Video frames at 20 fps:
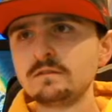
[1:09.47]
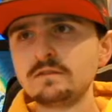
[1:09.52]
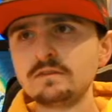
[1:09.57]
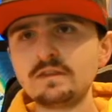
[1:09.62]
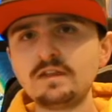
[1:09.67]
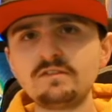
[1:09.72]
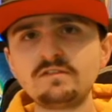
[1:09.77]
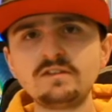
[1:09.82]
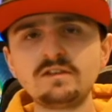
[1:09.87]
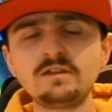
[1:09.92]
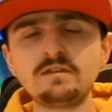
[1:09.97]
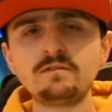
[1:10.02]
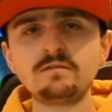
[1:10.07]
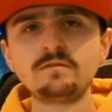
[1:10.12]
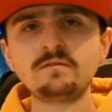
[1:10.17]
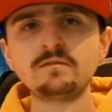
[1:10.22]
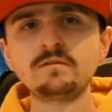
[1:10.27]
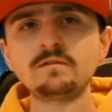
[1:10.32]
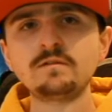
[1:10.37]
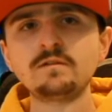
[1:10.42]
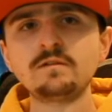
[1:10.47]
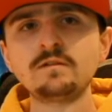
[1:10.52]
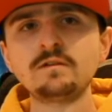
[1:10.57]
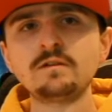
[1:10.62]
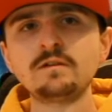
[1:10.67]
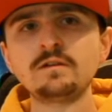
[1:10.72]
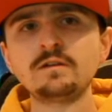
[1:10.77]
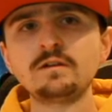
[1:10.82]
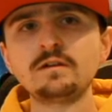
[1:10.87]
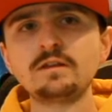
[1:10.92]
That's it.
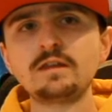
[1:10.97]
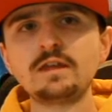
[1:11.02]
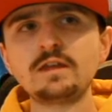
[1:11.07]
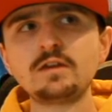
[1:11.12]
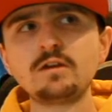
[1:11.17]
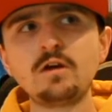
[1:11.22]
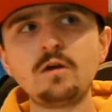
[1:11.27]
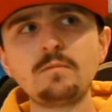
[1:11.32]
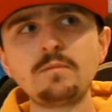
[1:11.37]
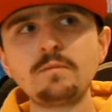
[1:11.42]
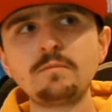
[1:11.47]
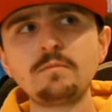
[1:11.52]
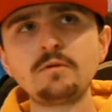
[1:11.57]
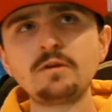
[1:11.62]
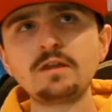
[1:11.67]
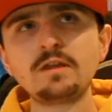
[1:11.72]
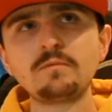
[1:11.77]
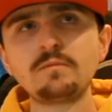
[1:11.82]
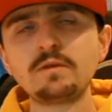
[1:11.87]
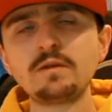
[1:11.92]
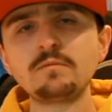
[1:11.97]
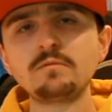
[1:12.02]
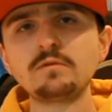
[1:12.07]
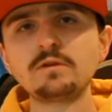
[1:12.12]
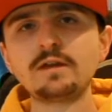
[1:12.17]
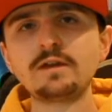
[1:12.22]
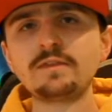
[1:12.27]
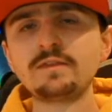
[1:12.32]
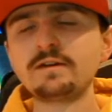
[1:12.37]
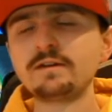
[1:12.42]
Like, you can't be bullying people
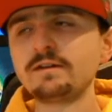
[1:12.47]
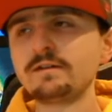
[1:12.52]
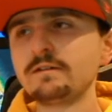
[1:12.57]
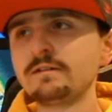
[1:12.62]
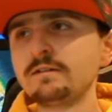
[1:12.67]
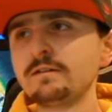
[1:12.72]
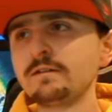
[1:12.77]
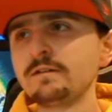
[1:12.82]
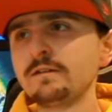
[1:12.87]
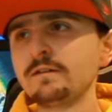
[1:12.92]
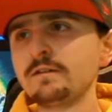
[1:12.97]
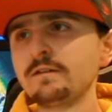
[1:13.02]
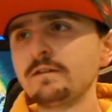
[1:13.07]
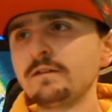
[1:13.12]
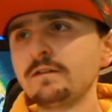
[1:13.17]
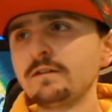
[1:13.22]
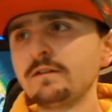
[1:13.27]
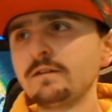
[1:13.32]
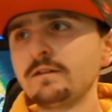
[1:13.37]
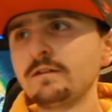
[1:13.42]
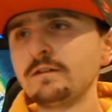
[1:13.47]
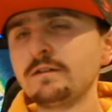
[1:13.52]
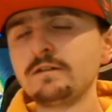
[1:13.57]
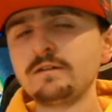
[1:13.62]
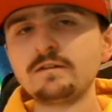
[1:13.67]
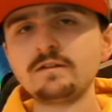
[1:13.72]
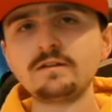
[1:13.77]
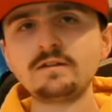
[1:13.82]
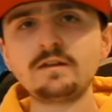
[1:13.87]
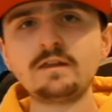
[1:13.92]
like that.
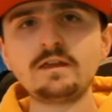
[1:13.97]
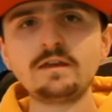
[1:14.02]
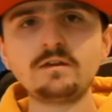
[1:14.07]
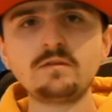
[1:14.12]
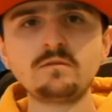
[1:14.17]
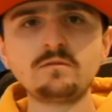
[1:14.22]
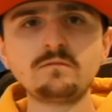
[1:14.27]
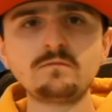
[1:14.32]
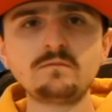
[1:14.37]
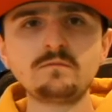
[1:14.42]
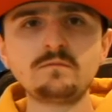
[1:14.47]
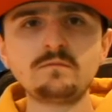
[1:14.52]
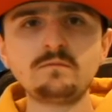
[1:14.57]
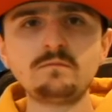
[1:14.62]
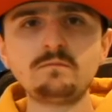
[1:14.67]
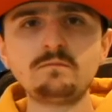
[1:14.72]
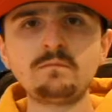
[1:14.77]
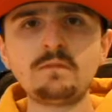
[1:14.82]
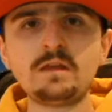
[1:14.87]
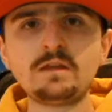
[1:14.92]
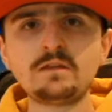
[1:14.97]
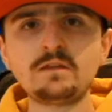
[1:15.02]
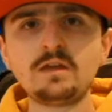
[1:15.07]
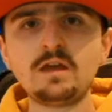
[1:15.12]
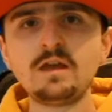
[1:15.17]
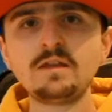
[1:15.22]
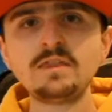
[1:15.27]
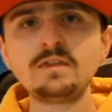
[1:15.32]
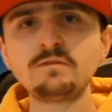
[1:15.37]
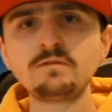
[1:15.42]
Like,
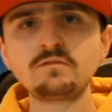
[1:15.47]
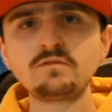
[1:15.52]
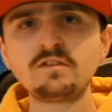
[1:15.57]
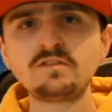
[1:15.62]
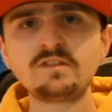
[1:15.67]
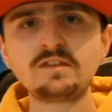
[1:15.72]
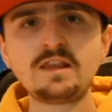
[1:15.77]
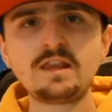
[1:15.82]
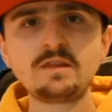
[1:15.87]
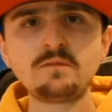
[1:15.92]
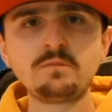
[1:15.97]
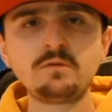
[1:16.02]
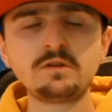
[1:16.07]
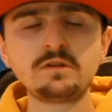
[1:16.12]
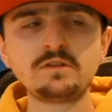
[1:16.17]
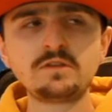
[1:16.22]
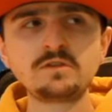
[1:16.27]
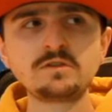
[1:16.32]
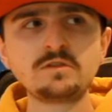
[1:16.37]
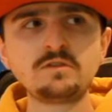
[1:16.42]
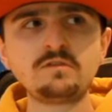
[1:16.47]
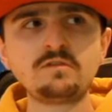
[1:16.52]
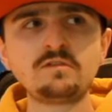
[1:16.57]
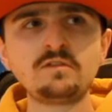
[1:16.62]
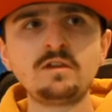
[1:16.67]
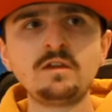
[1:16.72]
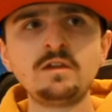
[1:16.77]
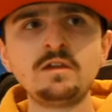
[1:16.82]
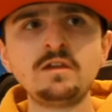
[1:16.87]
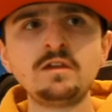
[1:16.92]
I never trusted any politicians,
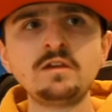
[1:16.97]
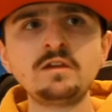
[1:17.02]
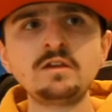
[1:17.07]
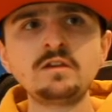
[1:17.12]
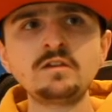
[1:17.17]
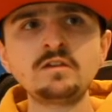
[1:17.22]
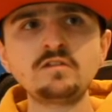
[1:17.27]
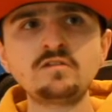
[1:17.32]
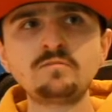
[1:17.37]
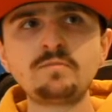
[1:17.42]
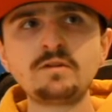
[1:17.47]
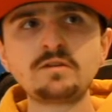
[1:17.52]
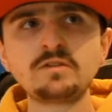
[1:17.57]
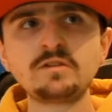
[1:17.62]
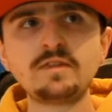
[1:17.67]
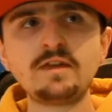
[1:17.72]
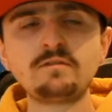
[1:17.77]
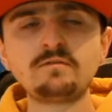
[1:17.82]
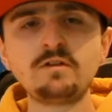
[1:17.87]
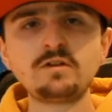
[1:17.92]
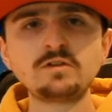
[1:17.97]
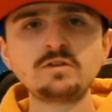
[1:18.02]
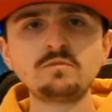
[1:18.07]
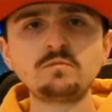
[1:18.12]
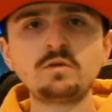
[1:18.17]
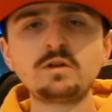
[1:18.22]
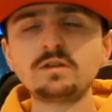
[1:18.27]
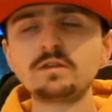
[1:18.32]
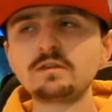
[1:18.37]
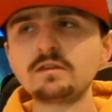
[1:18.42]
especially that Russian one.